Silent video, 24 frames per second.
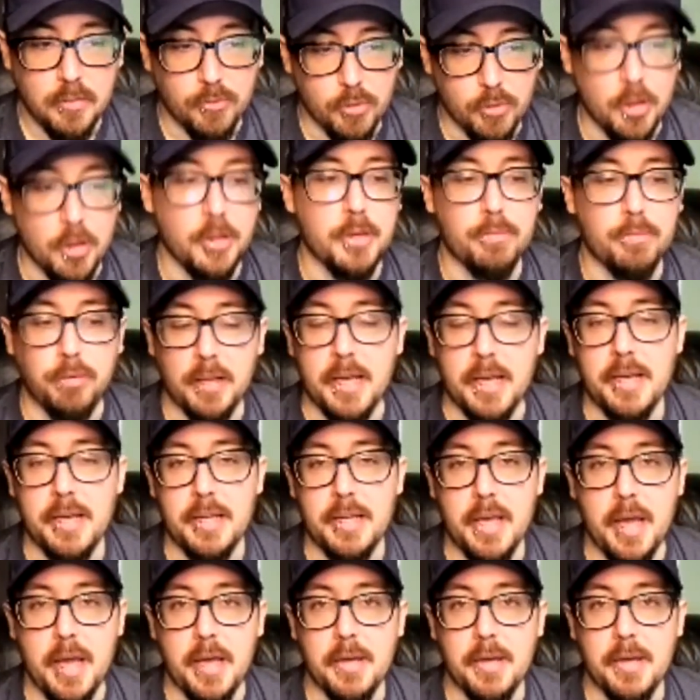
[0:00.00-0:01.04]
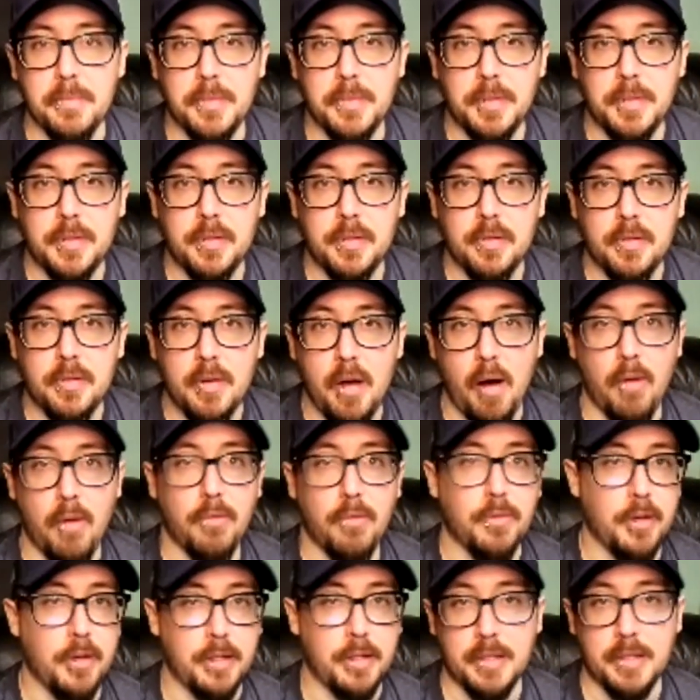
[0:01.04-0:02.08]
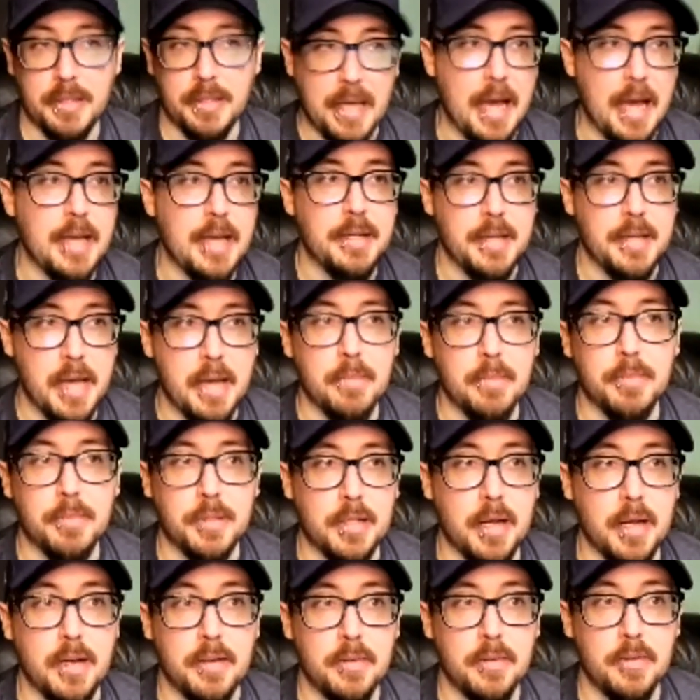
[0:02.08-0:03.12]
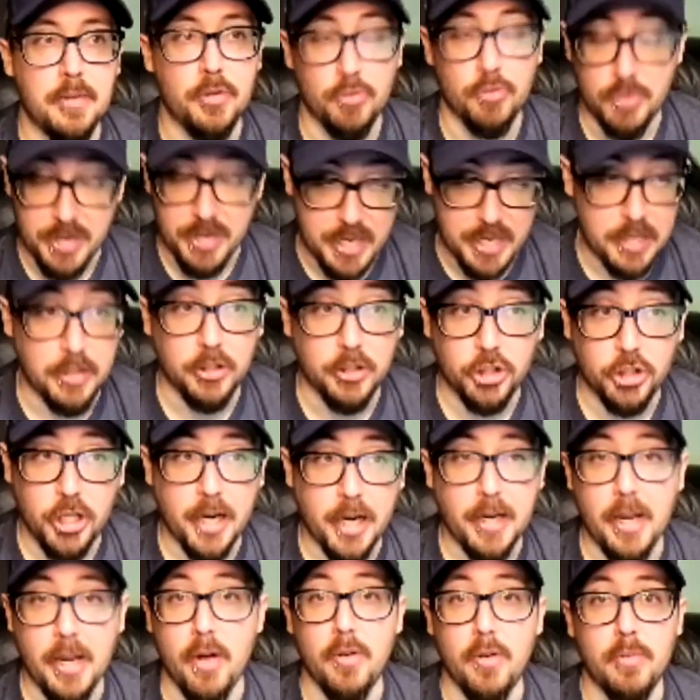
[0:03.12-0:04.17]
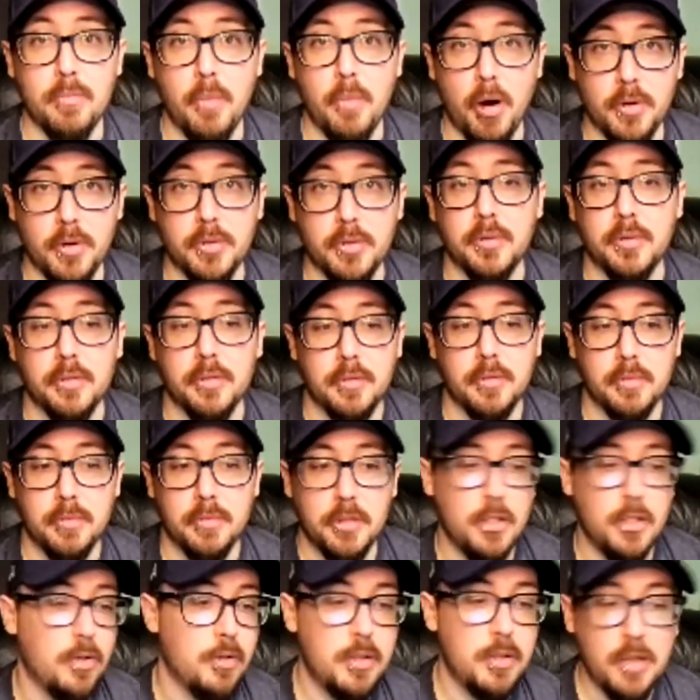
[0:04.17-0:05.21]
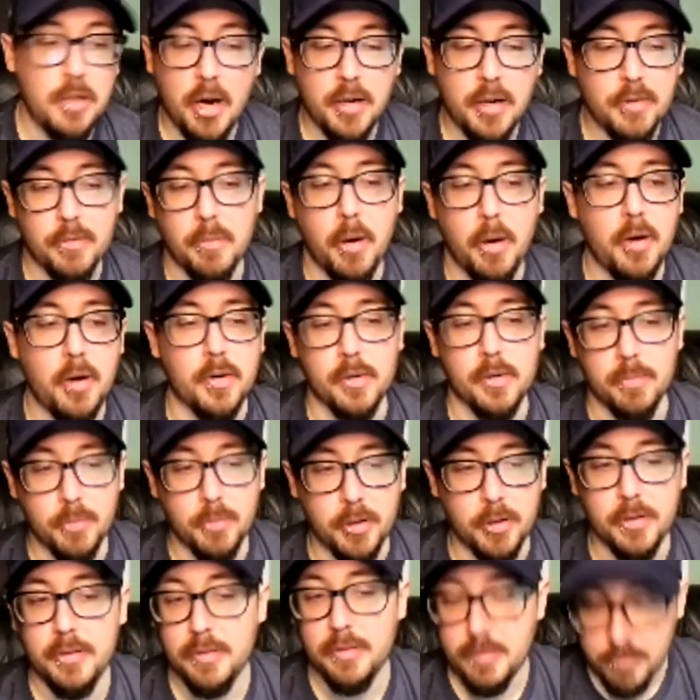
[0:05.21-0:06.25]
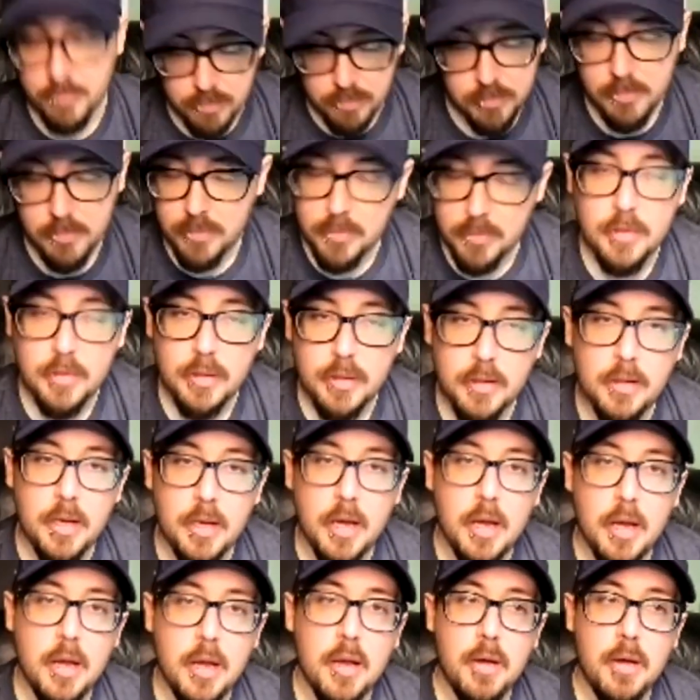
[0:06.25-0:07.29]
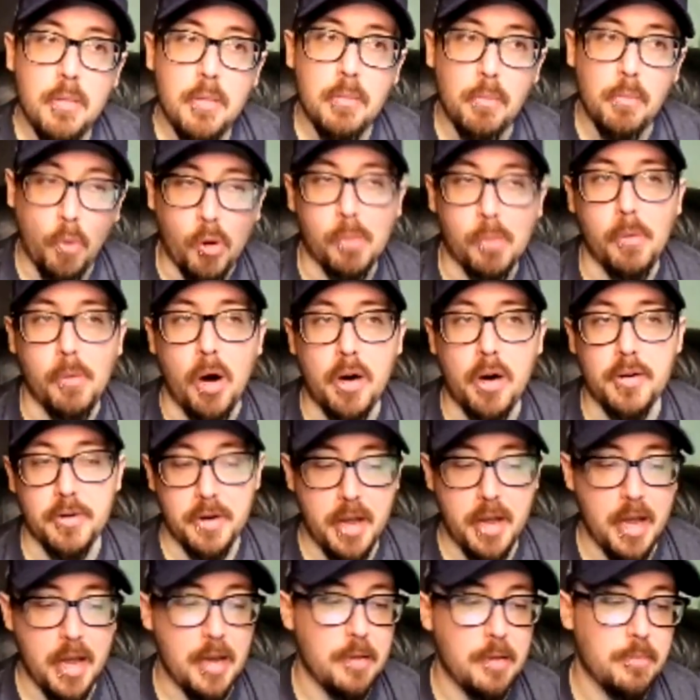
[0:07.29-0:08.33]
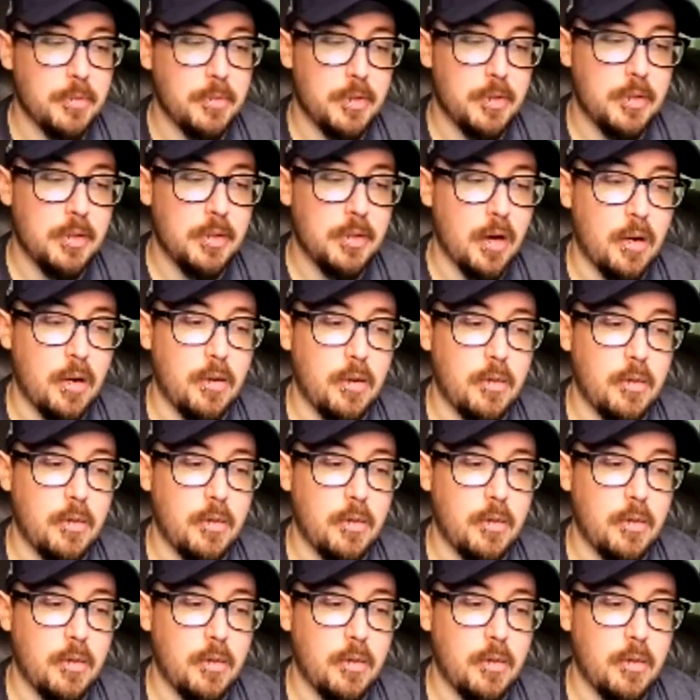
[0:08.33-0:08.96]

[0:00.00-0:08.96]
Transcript: really played games, of, like, the 10 games that you need to check out, modern, not even modern, but more modern games,